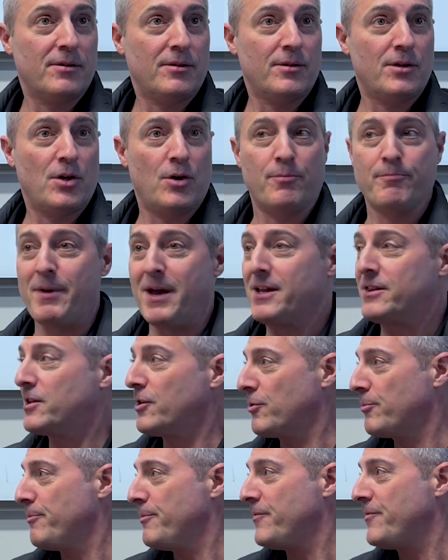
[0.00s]
make
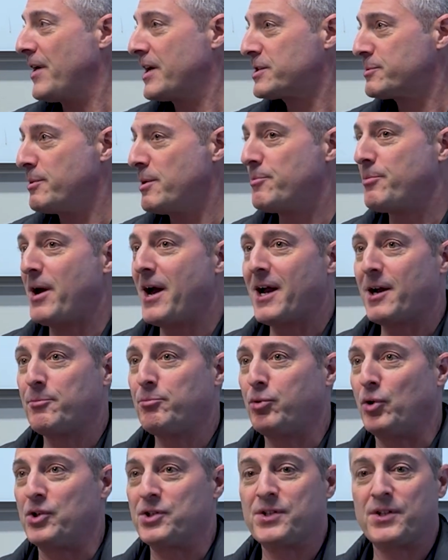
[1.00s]
their investment back
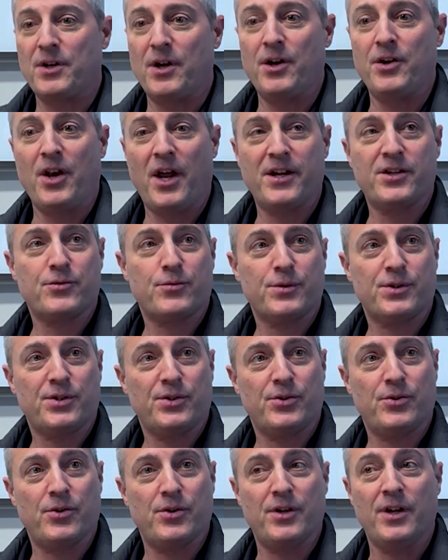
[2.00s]
plus a nice
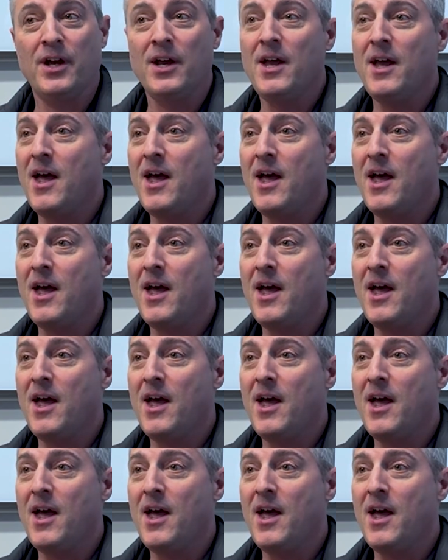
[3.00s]
return,